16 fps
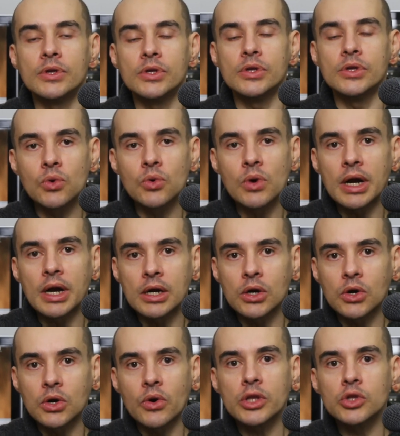you are
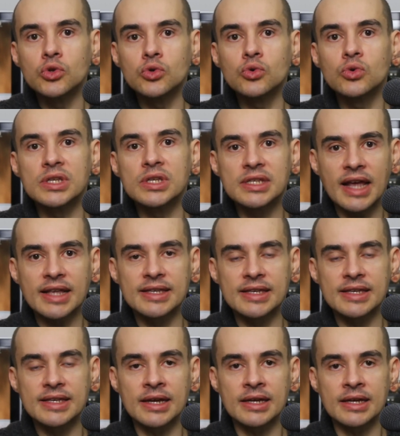going to do this
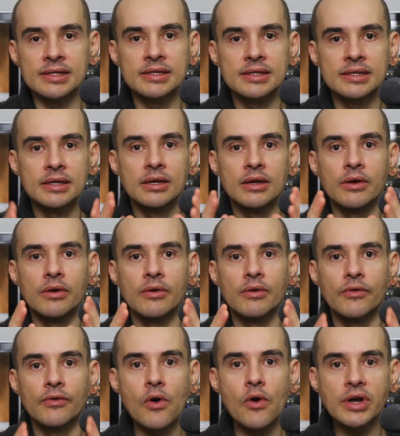exercise,
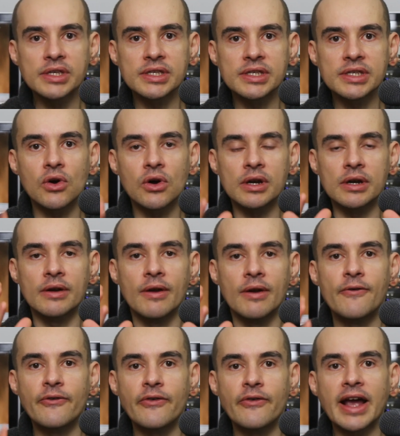focusing on
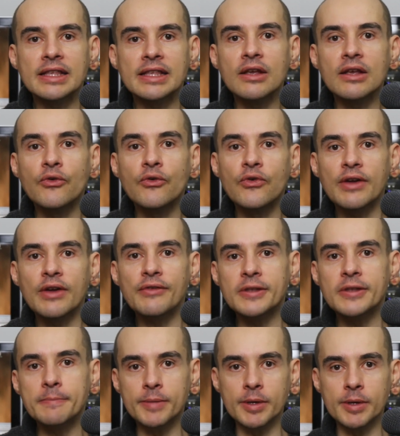finding
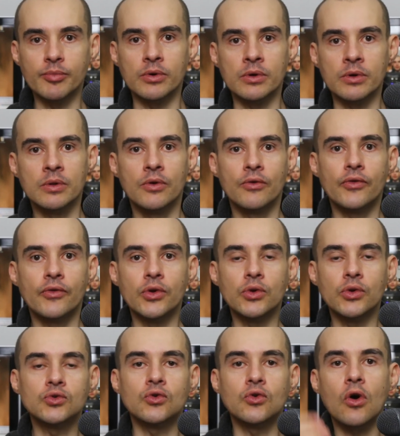50 people for
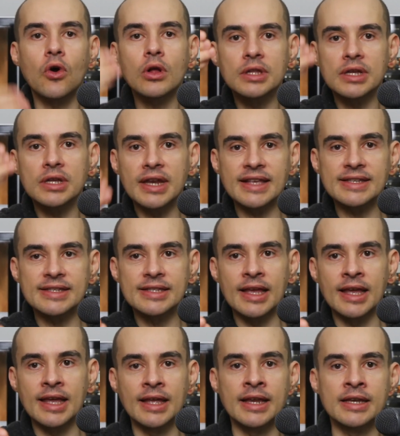you to call the next
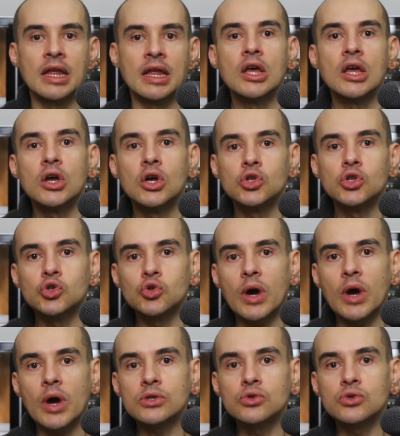day, and
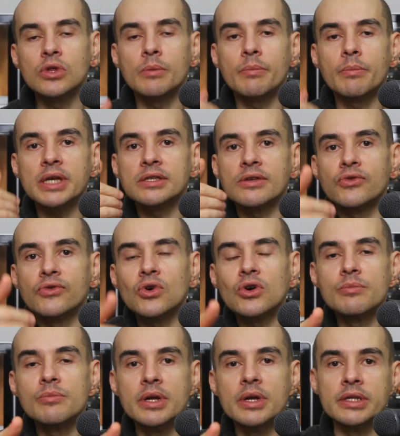try to the best of
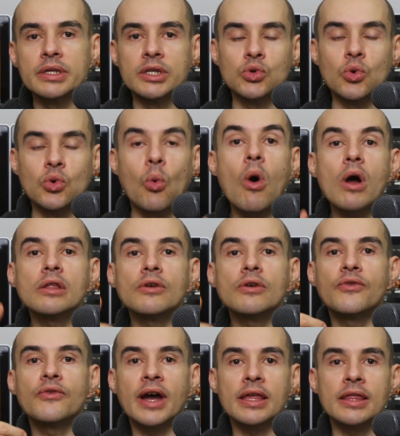your ability to
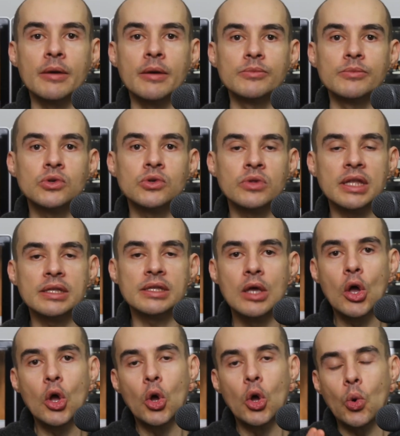qualify them, so that
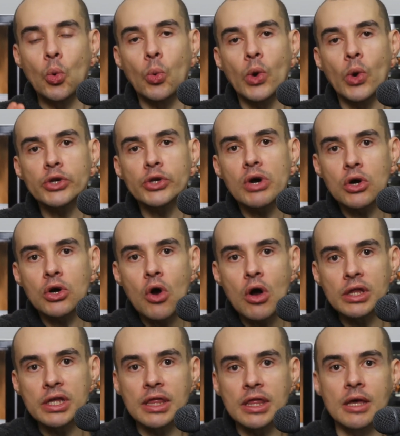when you are
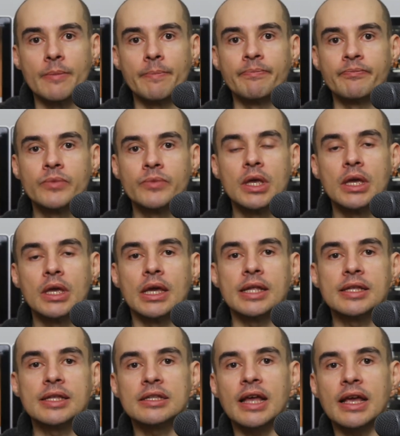calling them,
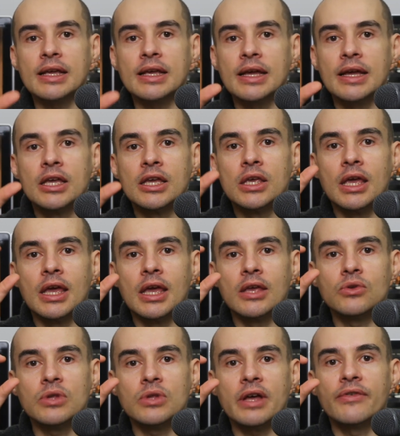it's like
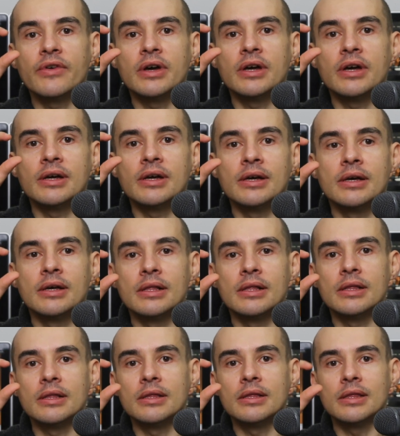you'll have a
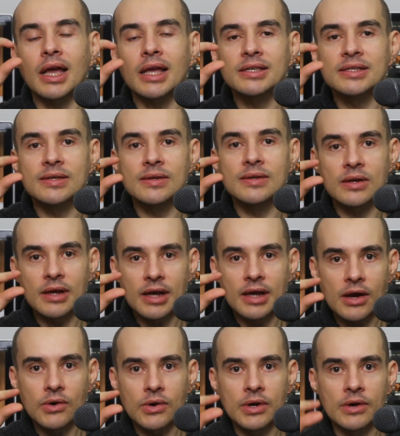lesser
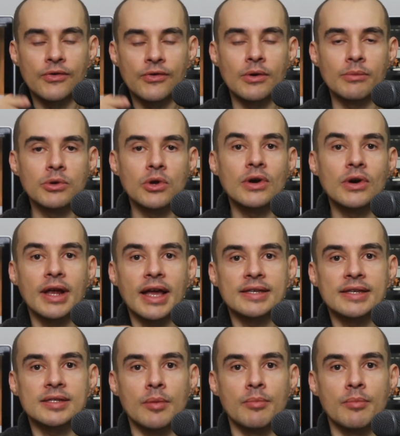error from your
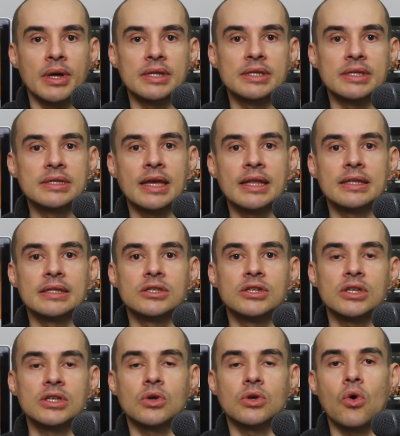estimates than
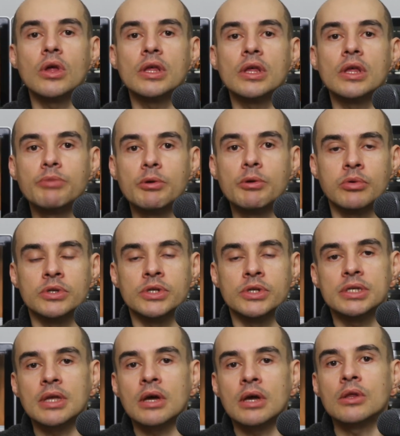just calling people
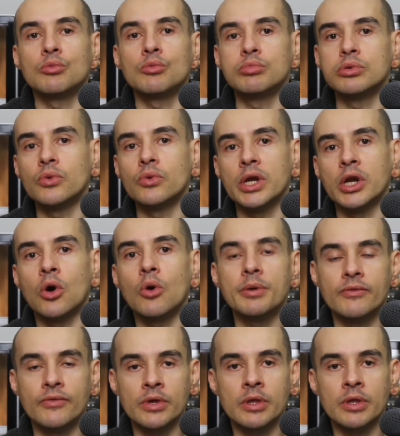just out of the blue and
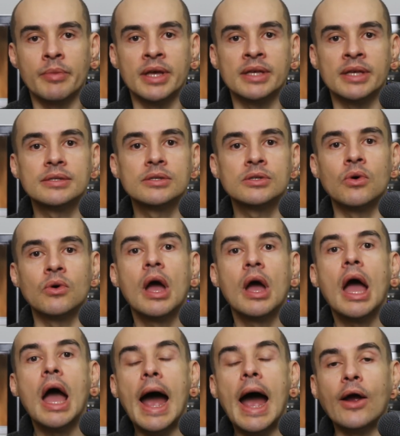hoping for the best. So
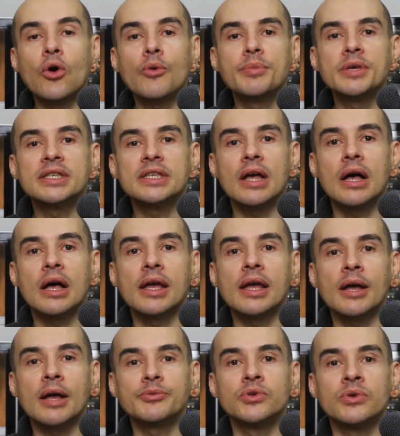I hope this
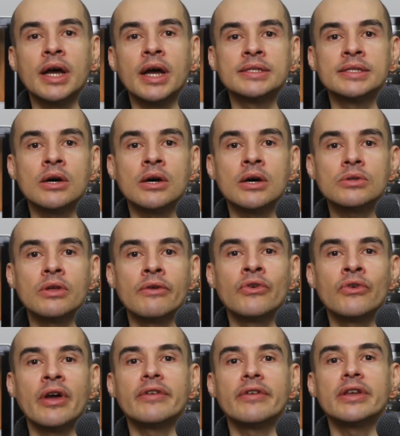helps you guys out. If
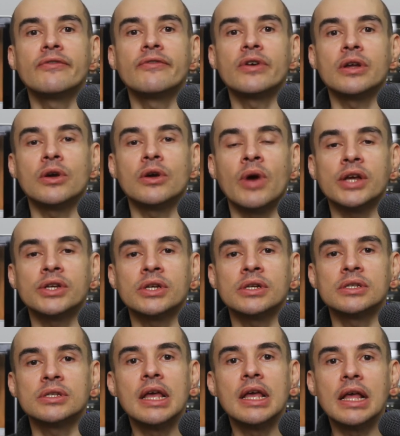you have any further
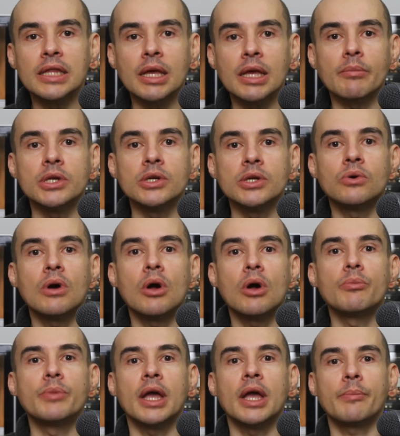questions, let me know. I'll
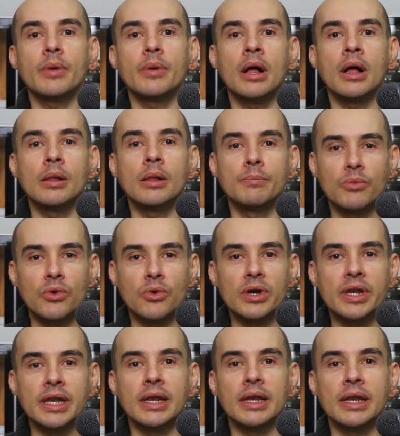be more
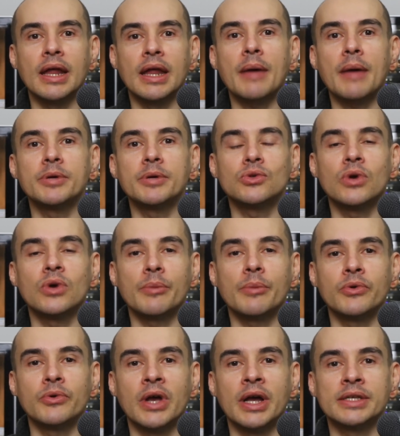than happy to
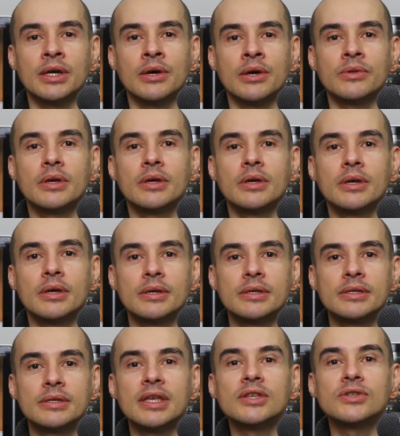help you guys out.
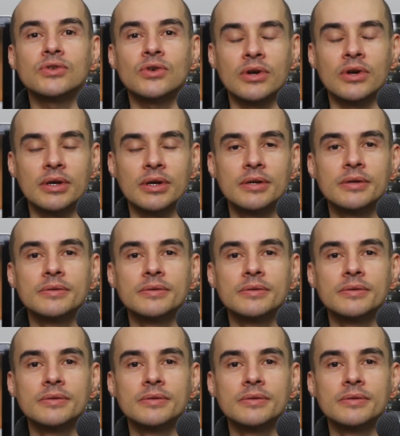Stay strong.